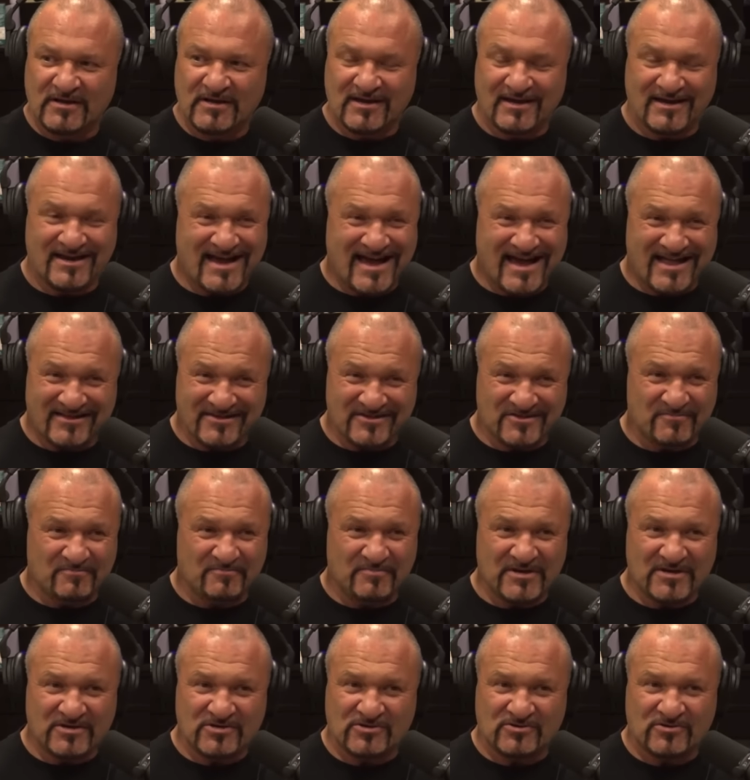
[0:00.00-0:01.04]
And Holly's a
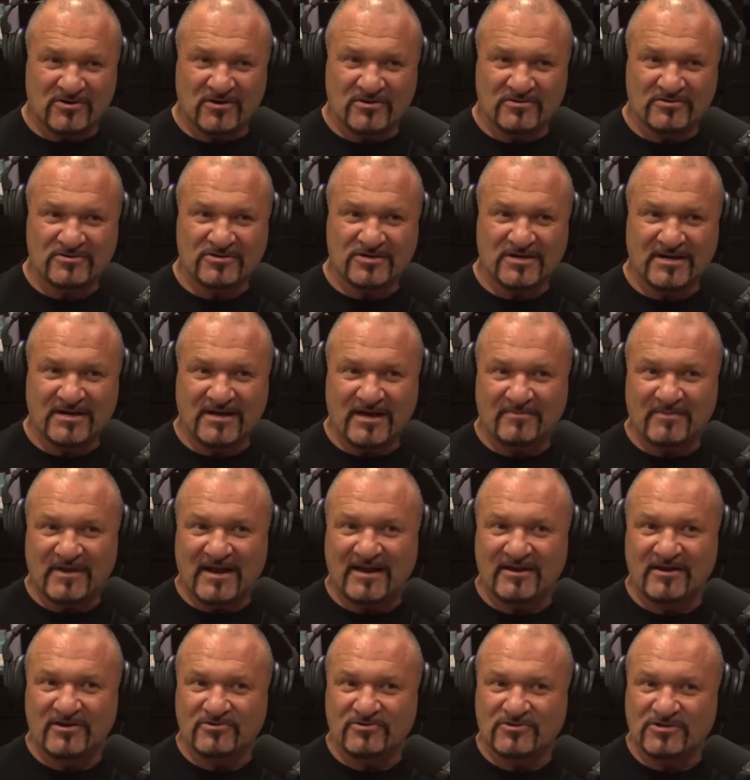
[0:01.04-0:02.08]
big, strong chick. I mean, I
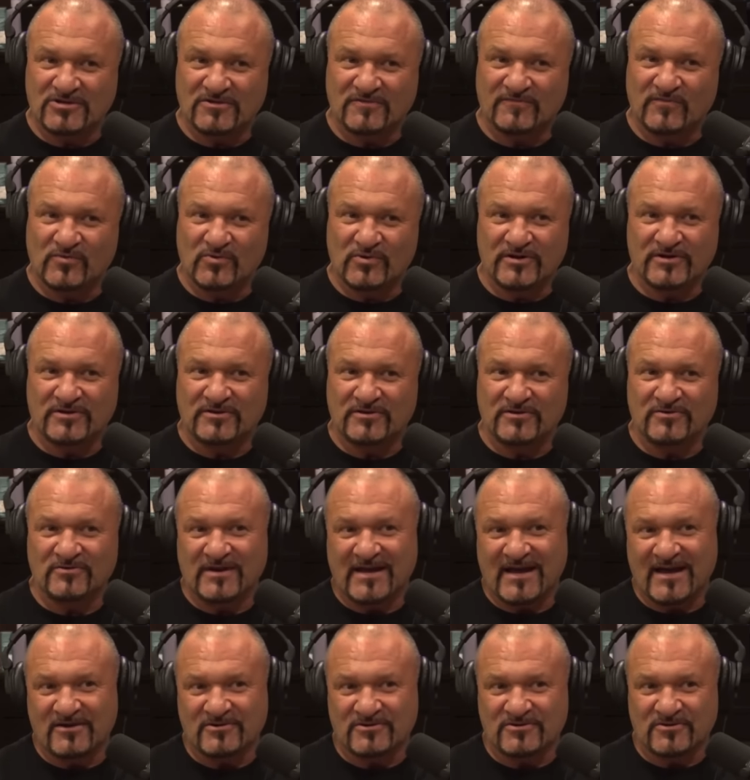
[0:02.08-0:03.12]
know she's 42
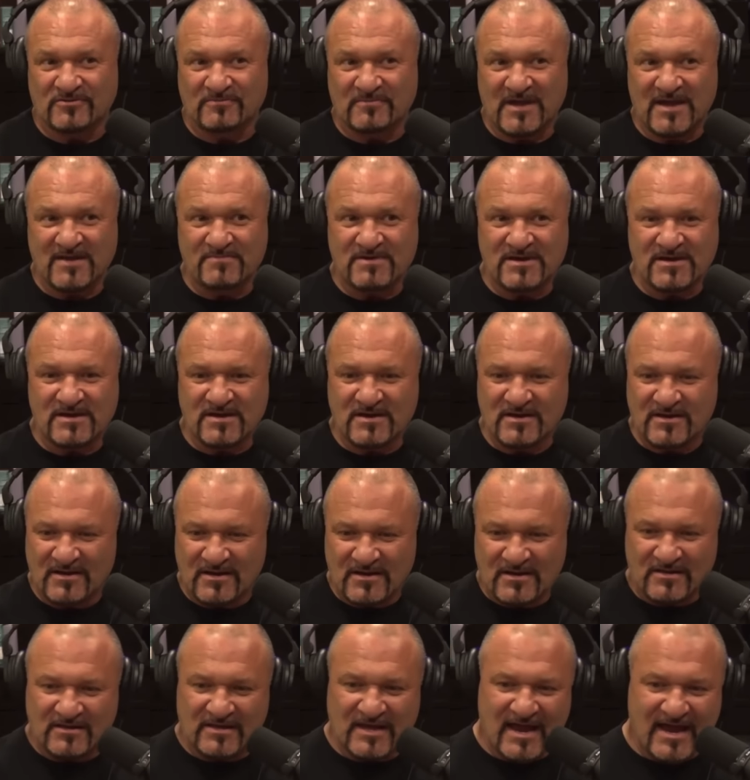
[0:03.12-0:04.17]
now, so maybe
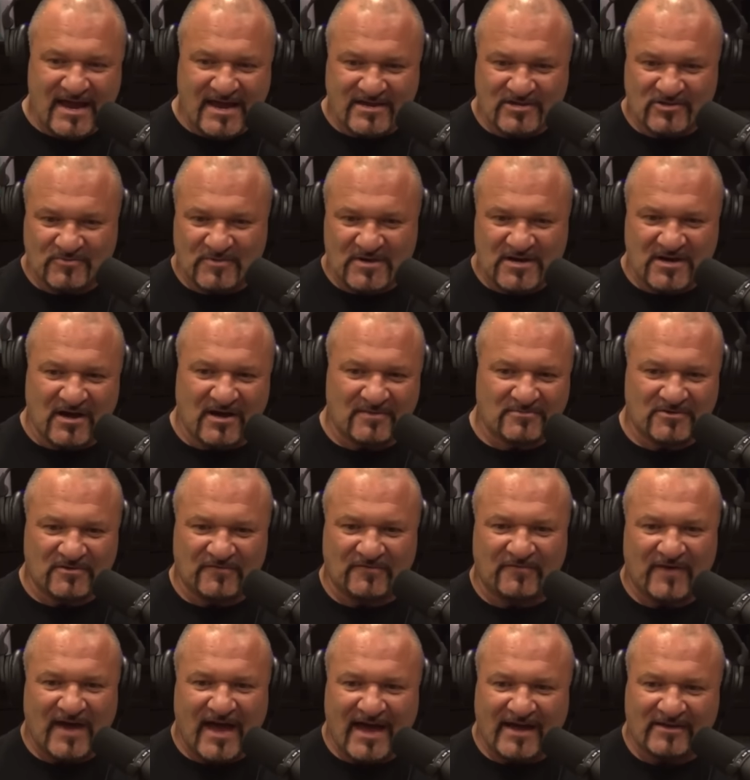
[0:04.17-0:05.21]
the age becomes a
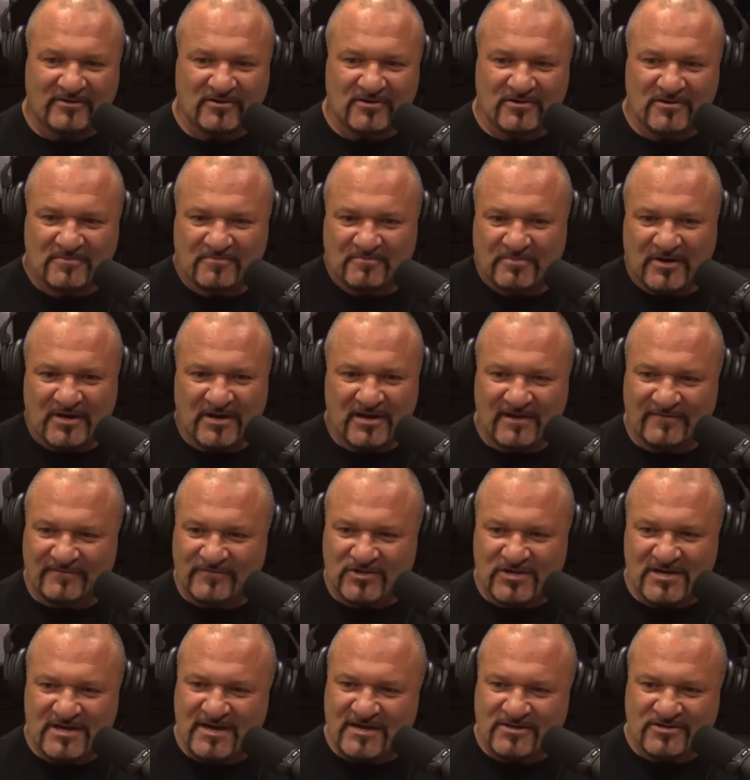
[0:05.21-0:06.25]
factor, but if
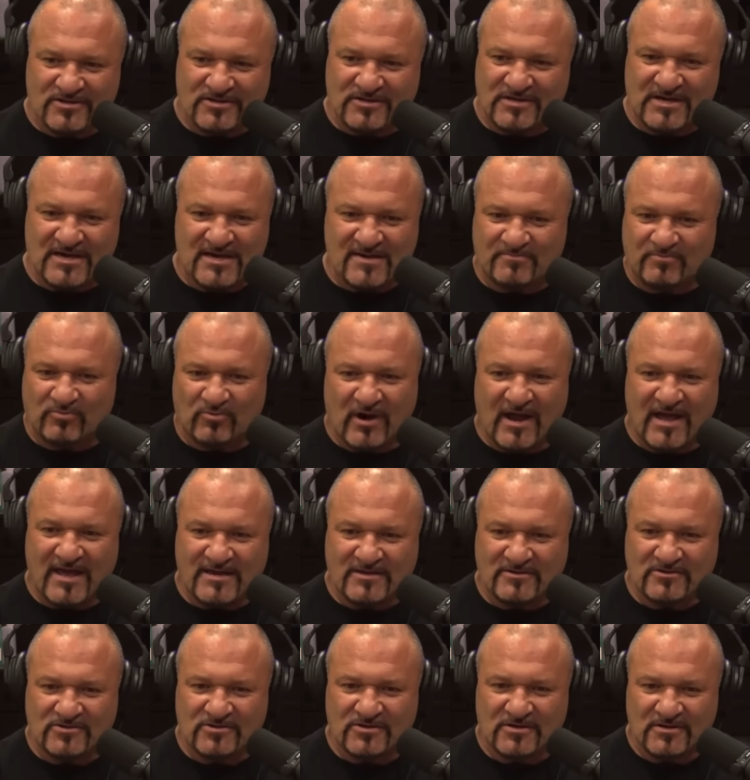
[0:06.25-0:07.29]
she can just keep
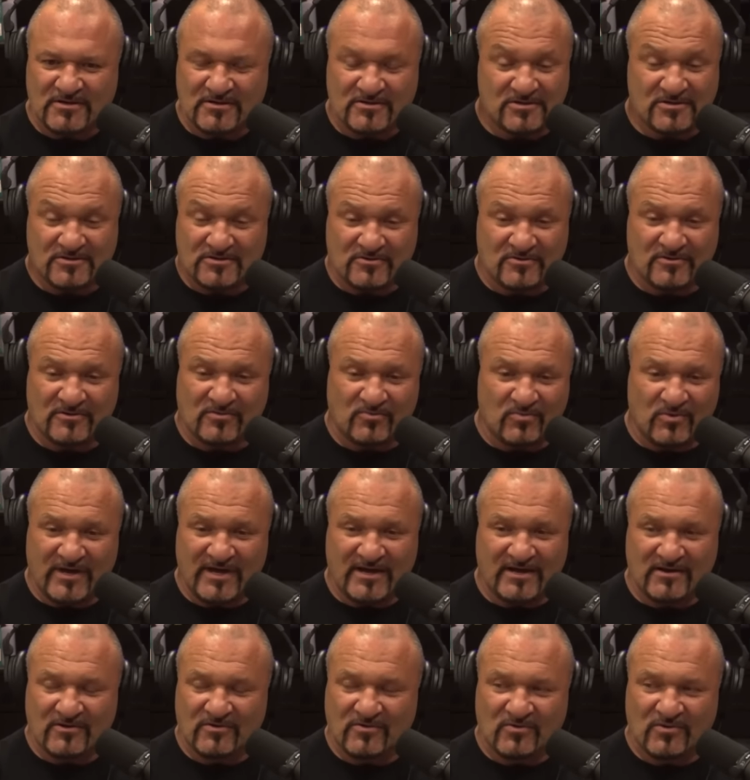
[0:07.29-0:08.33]
range, she's going to
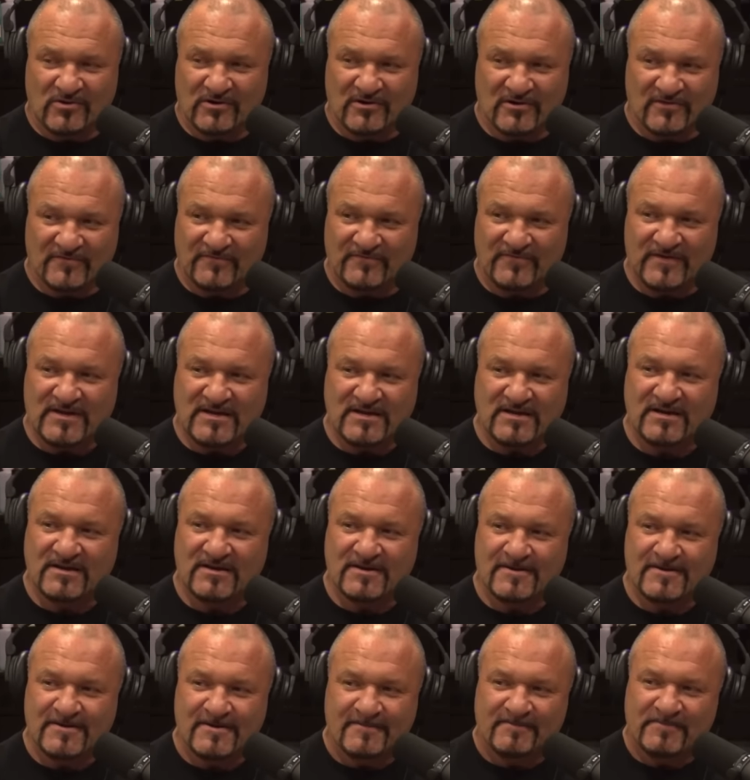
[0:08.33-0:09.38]
win on her feet.
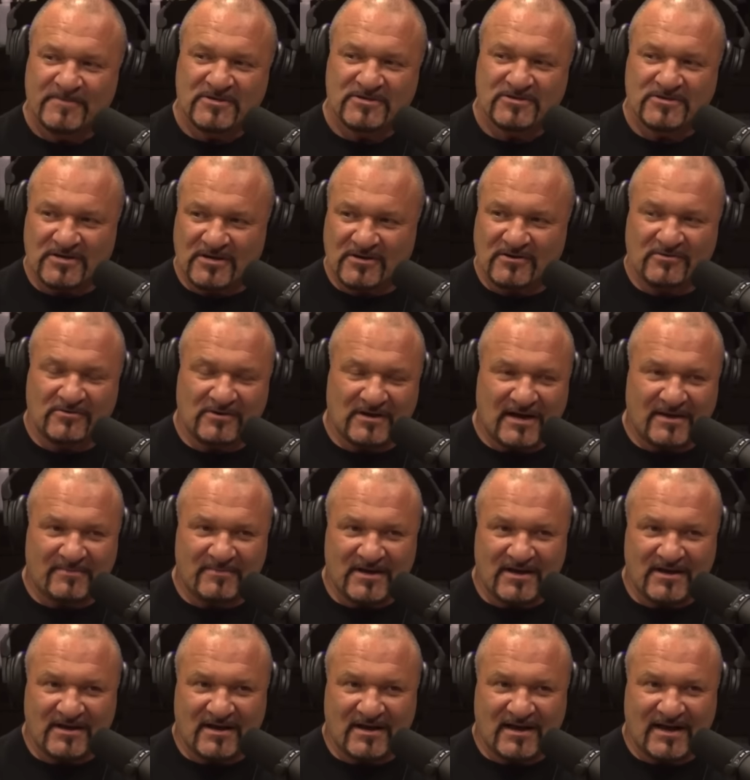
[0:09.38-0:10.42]
So, I
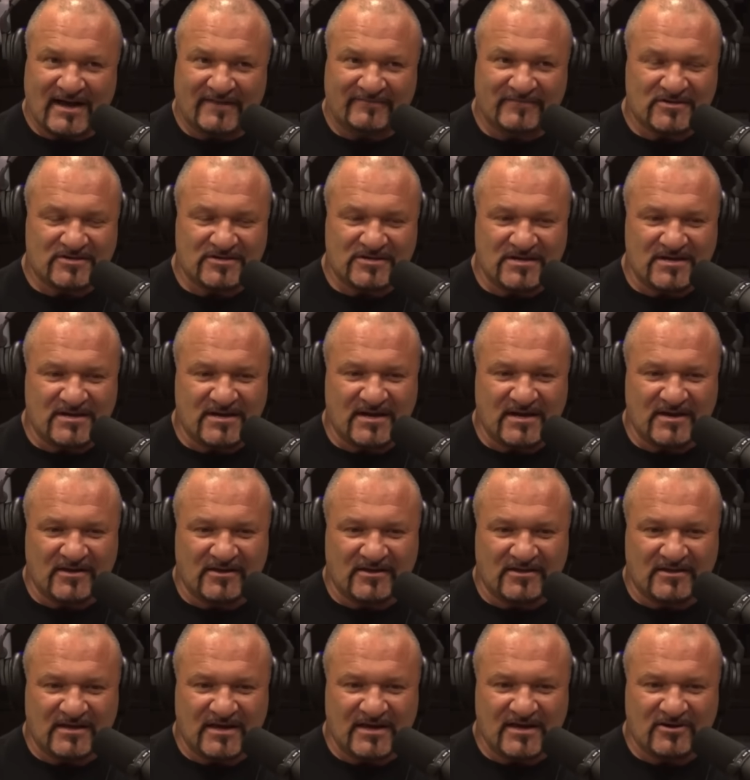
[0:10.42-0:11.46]
mean, I have to see
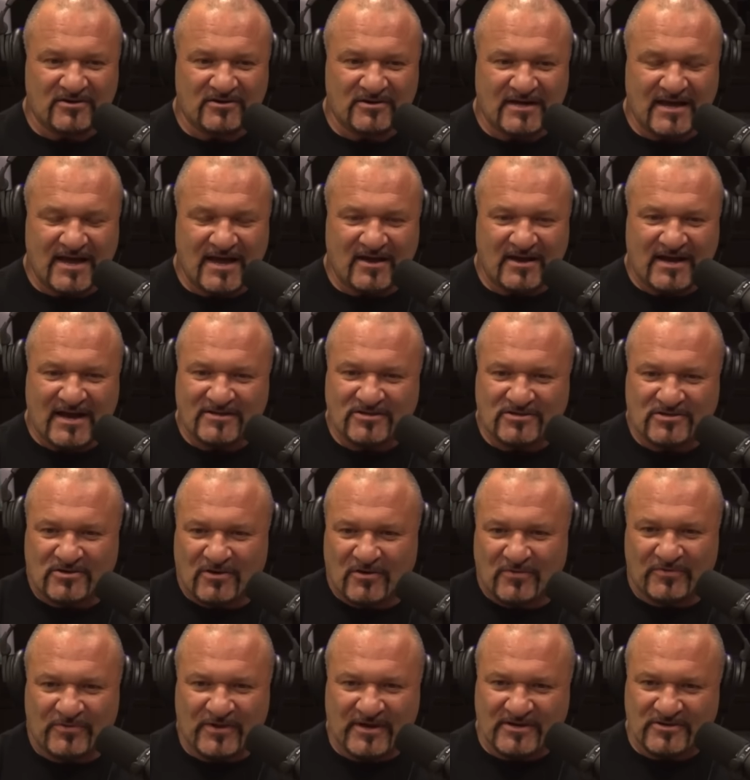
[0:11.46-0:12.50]
Kayla take her down. I just
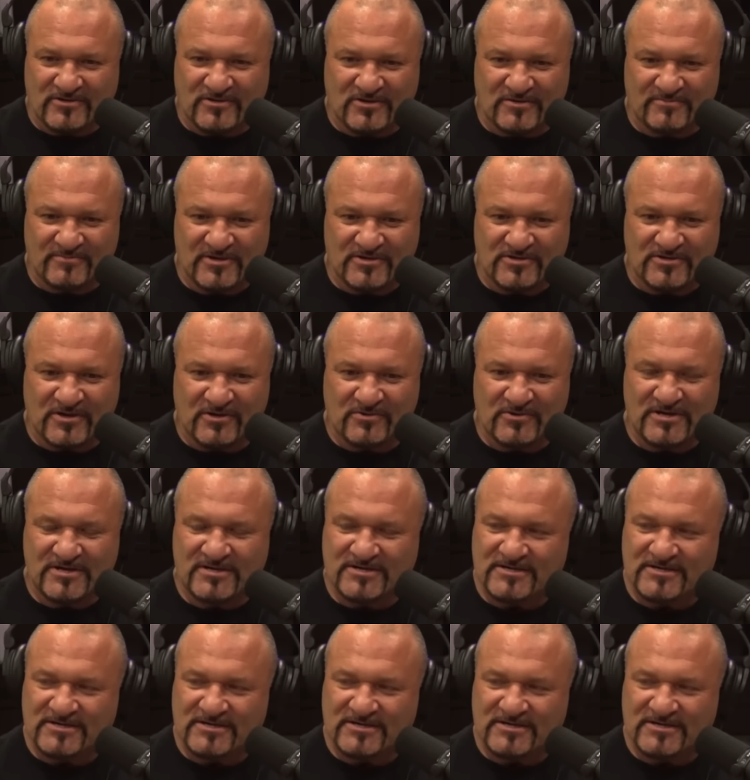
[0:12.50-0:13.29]
don't think it's going to be so easy.